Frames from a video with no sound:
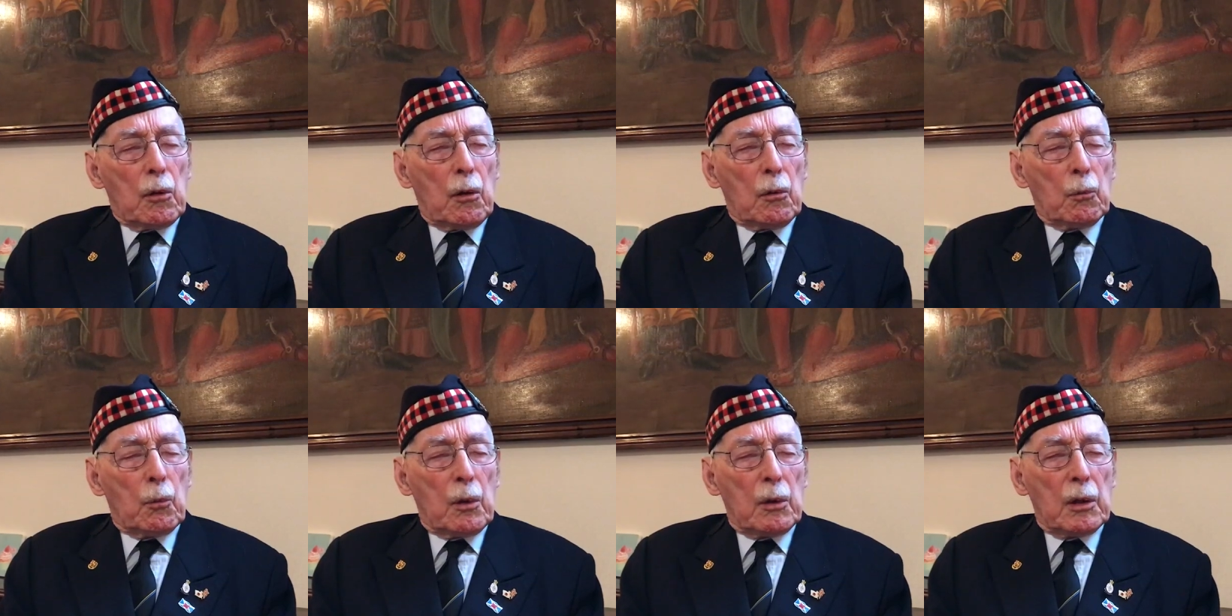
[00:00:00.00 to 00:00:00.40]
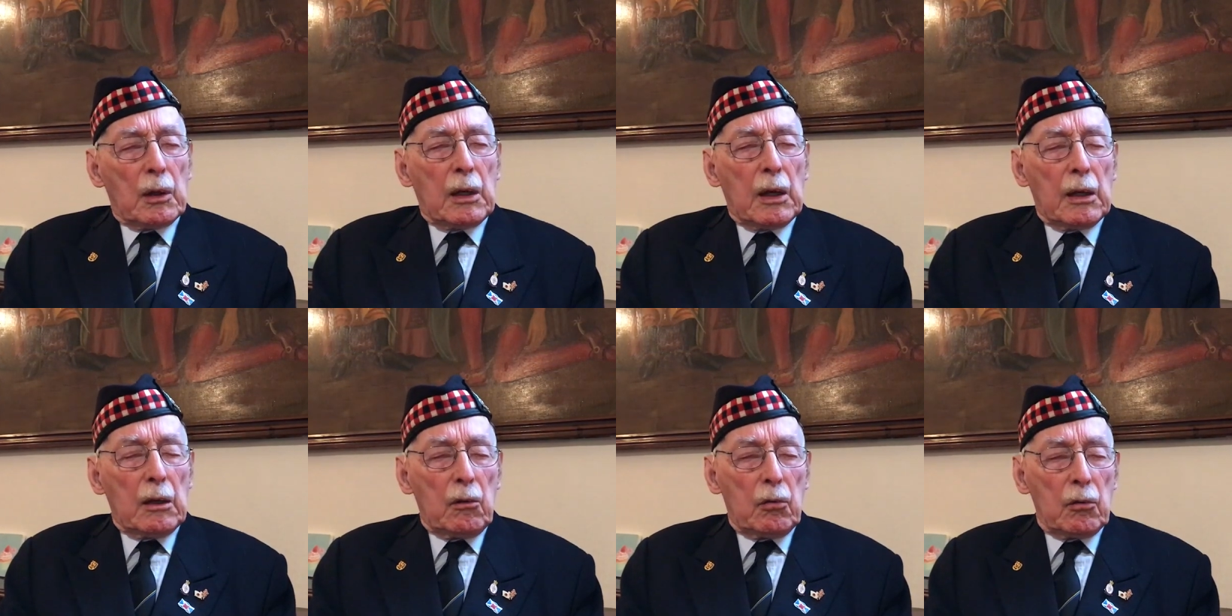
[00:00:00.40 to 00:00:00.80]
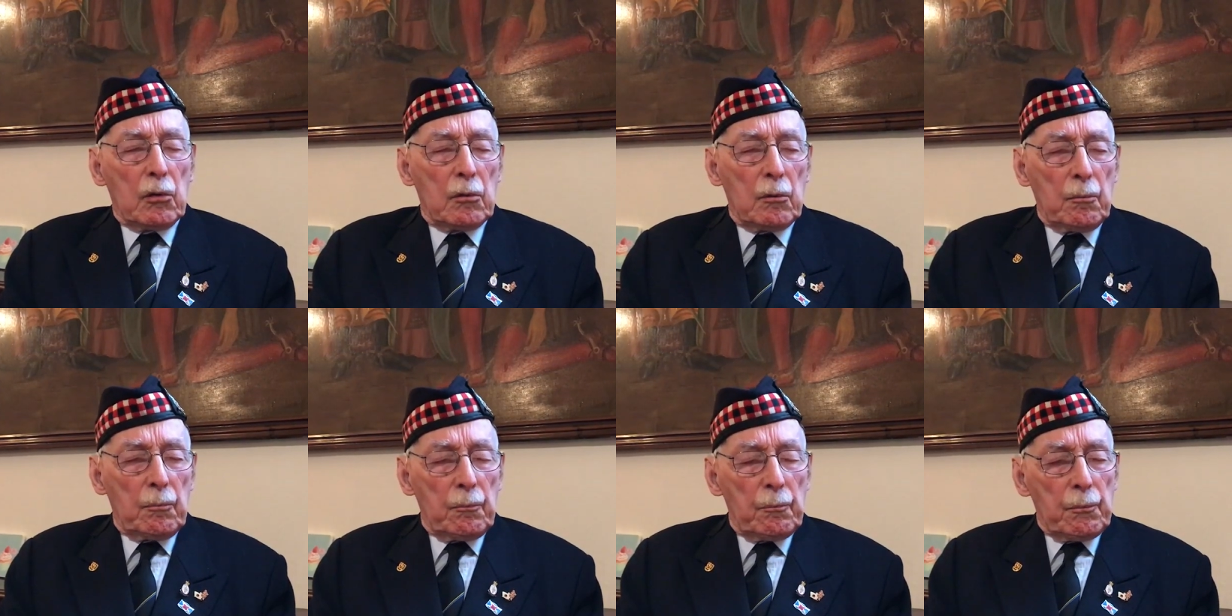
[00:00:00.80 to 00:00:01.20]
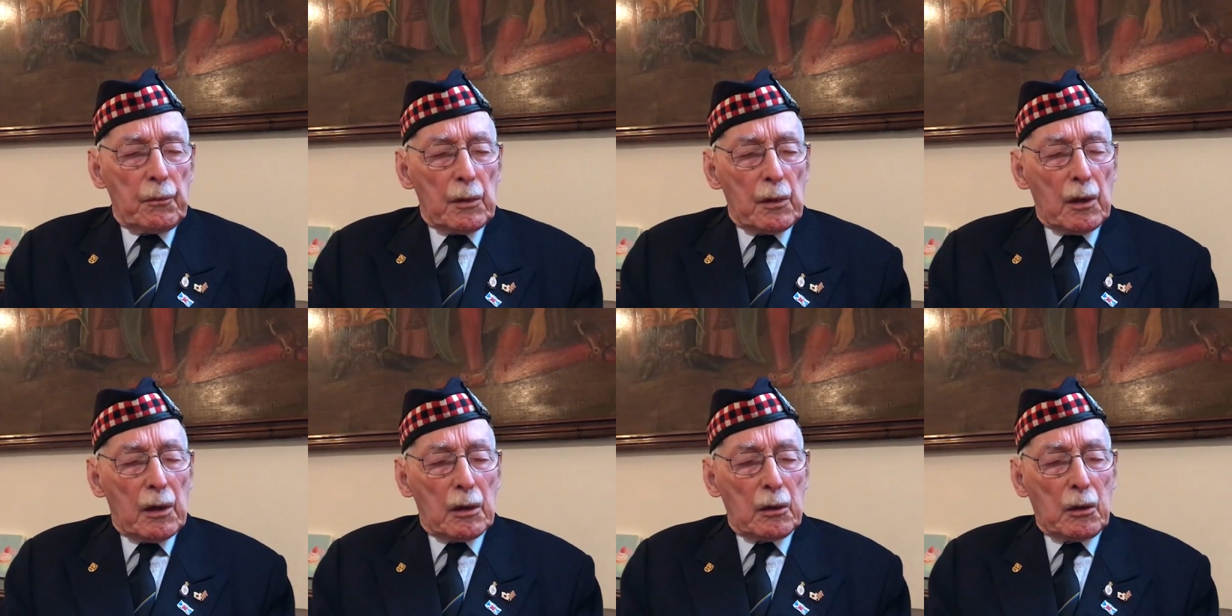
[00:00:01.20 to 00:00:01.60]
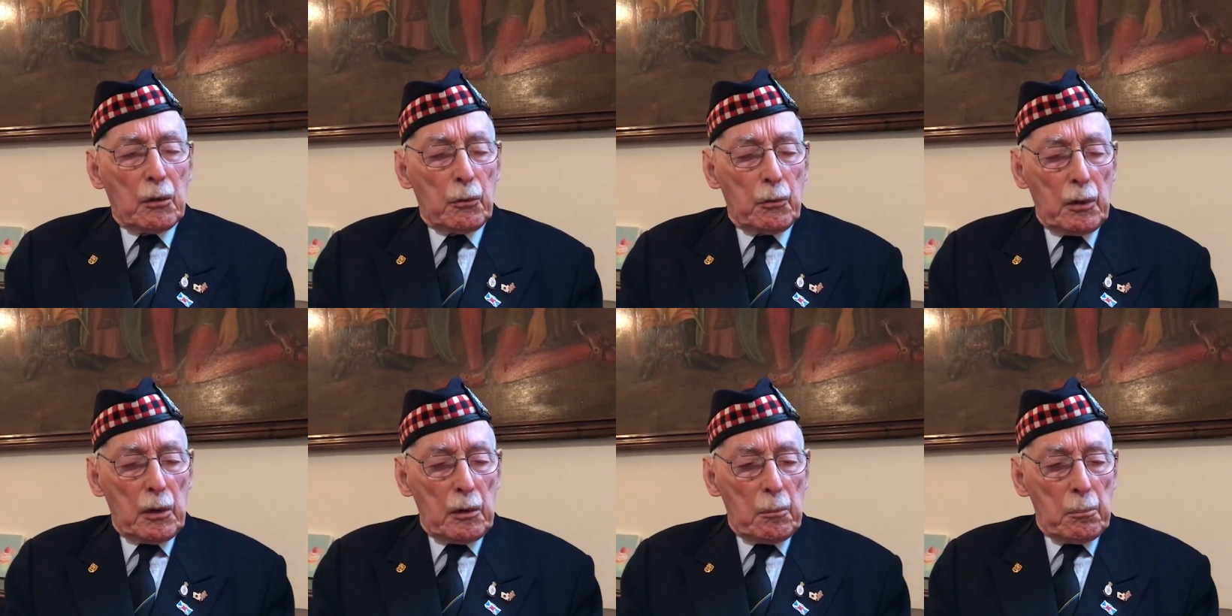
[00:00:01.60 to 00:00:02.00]
on one occasion, a
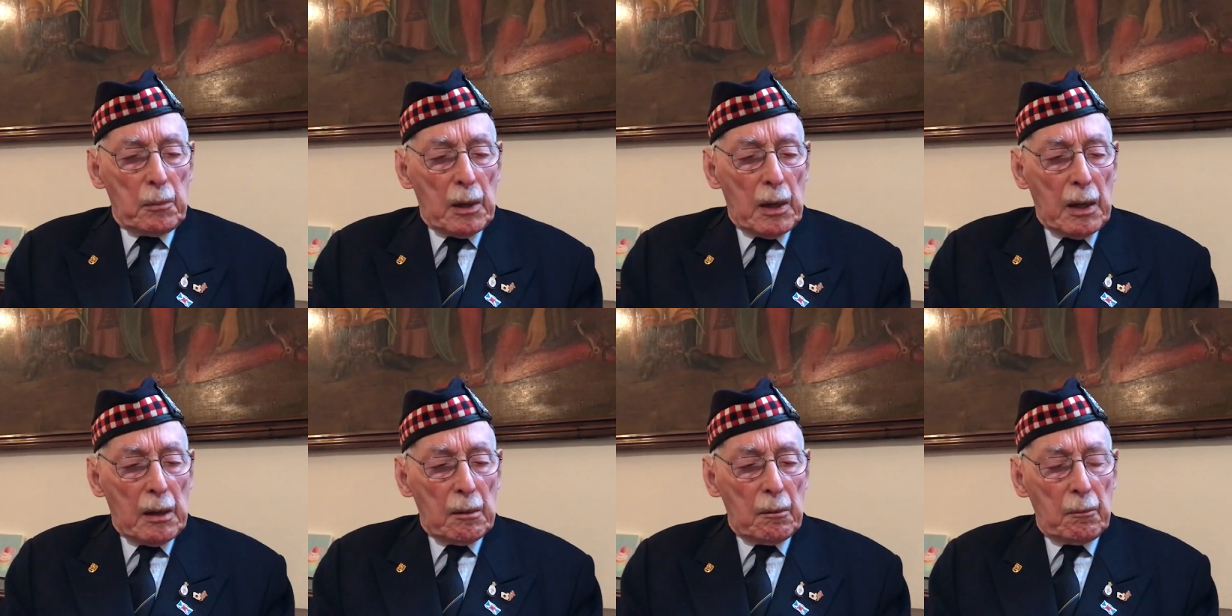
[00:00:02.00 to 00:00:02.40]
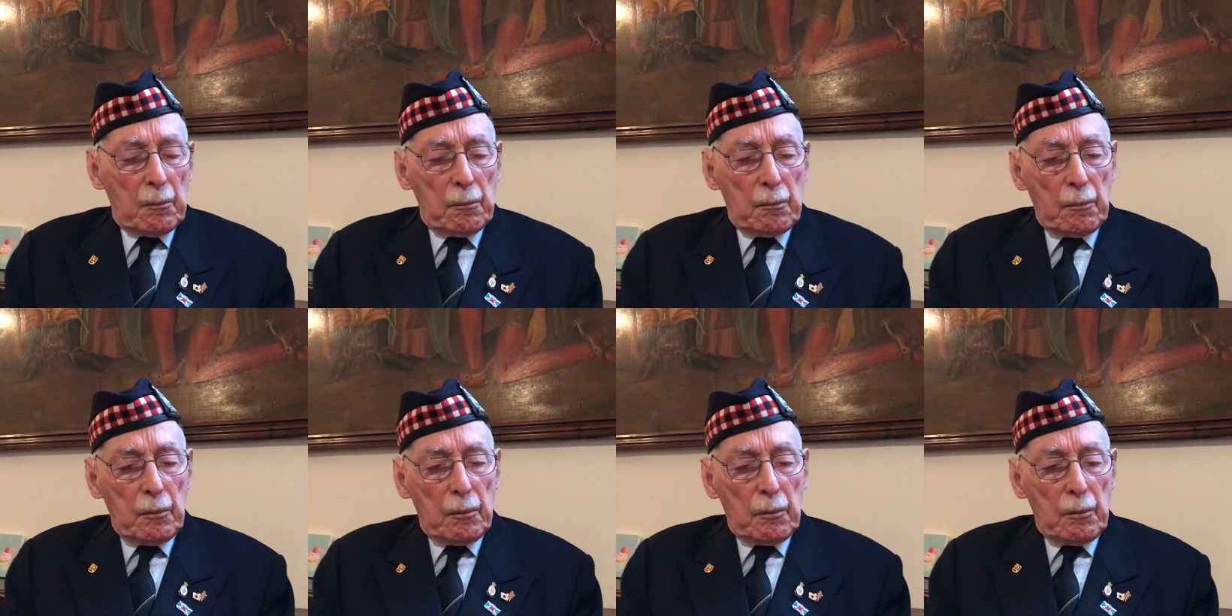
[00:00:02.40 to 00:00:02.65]
Korean man